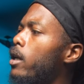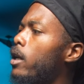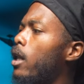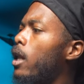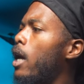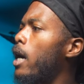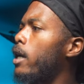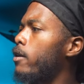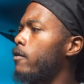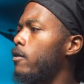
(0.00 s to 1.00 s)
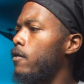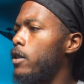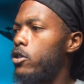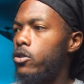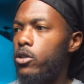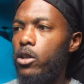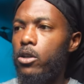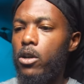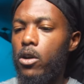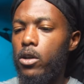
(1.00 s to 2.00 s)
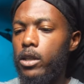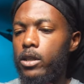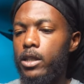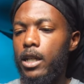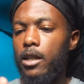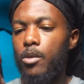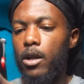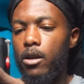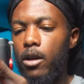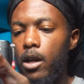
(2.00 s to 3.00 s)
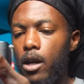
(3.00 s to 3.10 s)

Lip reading: a lot of the features here on the Cinepeer.